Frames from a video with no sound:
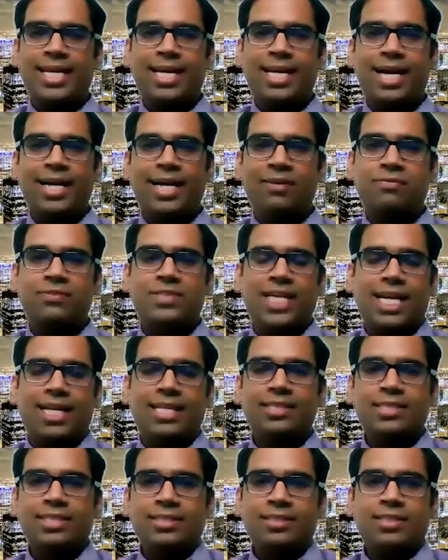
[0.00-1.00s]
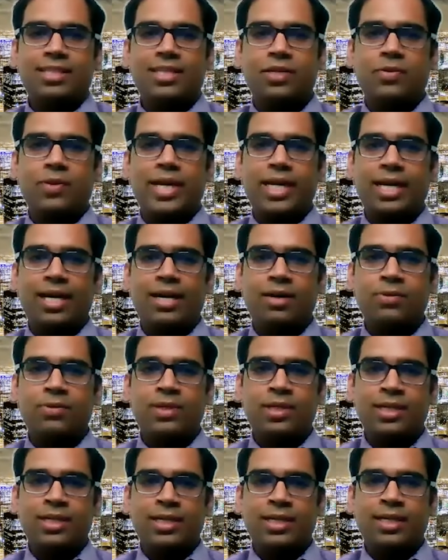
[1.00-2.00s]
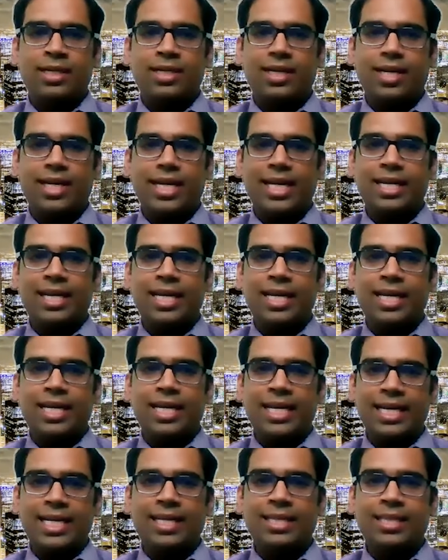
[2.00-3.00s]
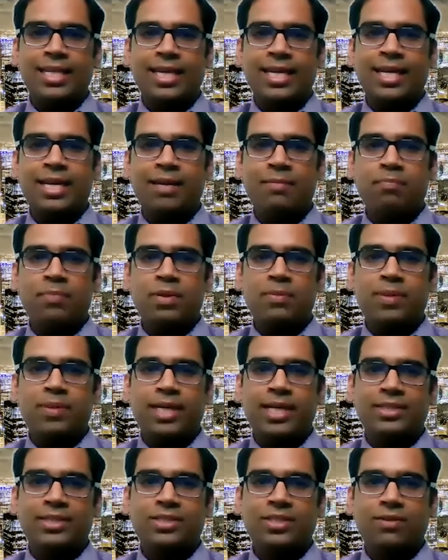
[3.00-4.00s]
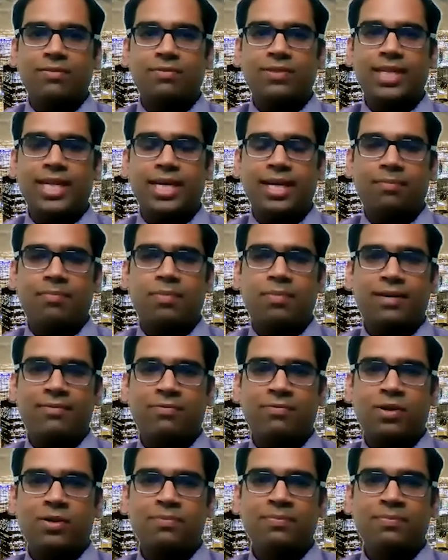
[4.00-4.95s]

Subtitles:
kind of challenges that you encountered in leading the implementation of the data platform?